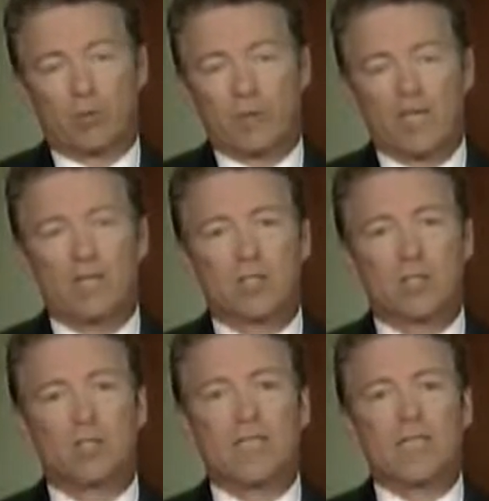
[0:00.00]
My dad has a
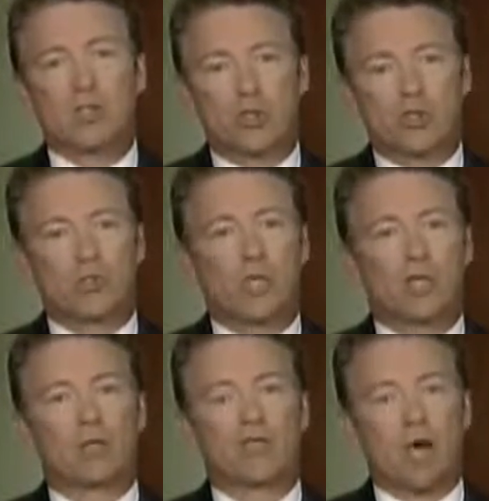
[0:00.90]
legion of
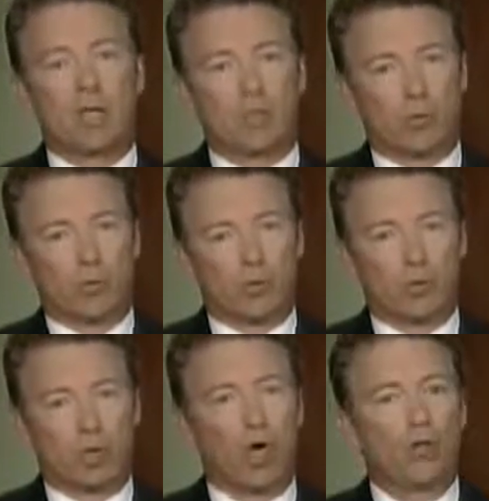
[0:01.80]
young followers who
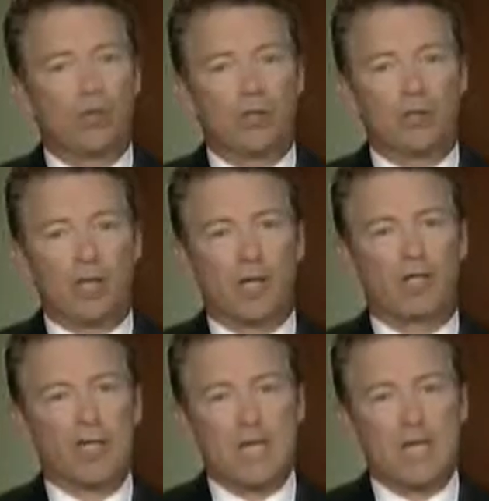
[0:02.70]
are on the internet,